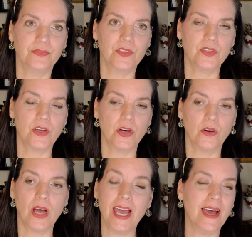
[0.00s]

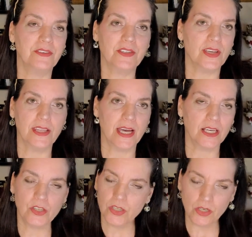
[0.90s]
So I have to say that
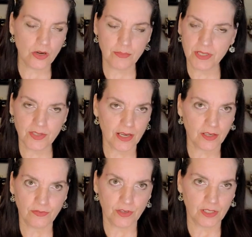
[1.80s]
because you know I'm a
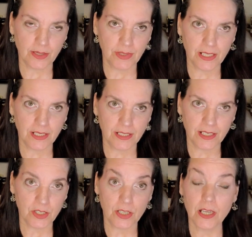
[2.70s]
sucker for a limited
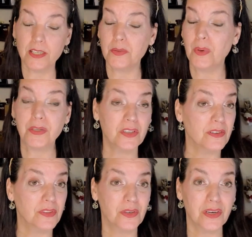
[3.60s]
edition, especially
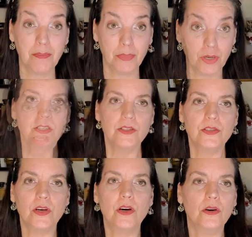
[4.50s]
if they're numbered.
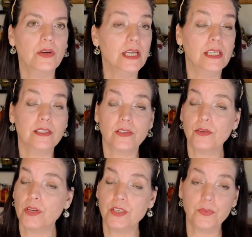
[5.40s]
So it's a
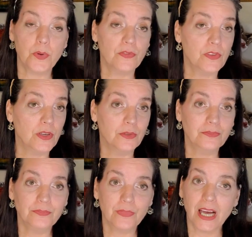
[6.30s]
gorgeous
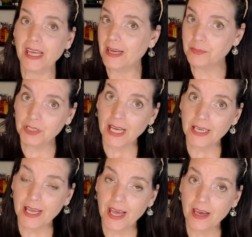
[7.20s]
perfume. I am glad
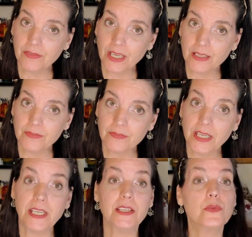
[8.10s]
I have it.
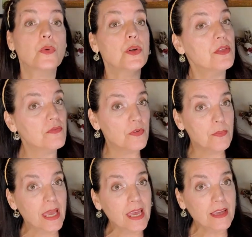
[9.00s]
It is worth it for
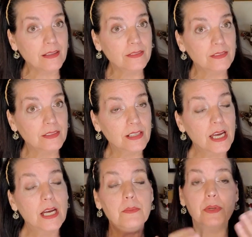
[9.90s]
me,
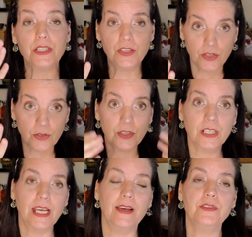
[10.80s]
but you're
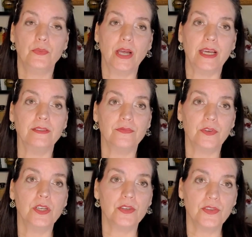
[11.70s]
going to have to weigh it
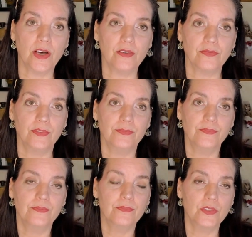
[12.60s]
for yourself.
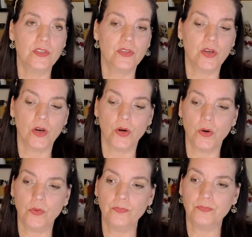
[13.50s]

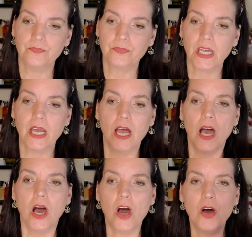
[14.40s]
So
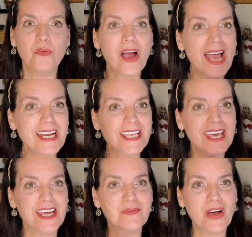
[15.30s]
Alrighty
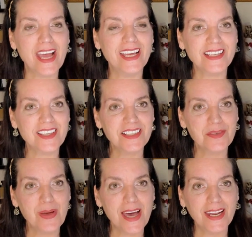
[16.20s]
then, well I guess
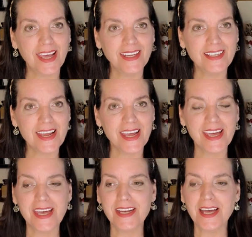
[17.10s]
that's about it
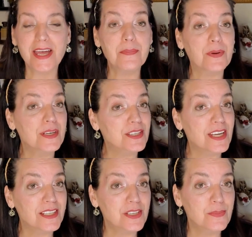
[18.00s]
and I
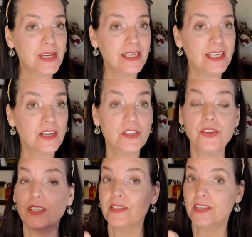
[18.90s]
appreciate you being here. As
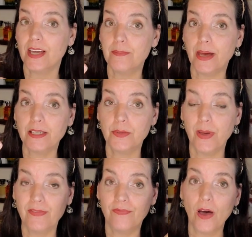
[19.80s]
you can see, I'm back to
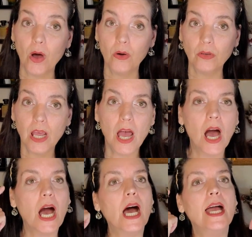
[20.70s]
my phone.
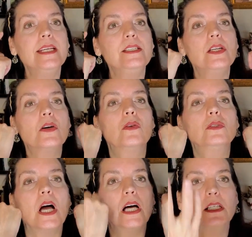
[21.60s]
I don't
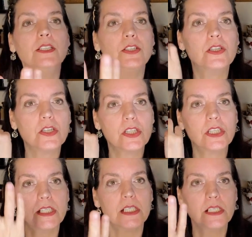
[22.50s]

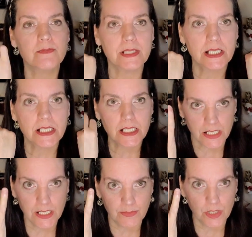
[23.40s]
understand my
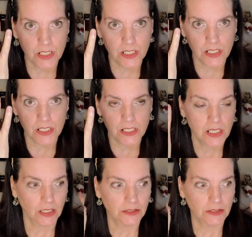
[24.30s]
camera.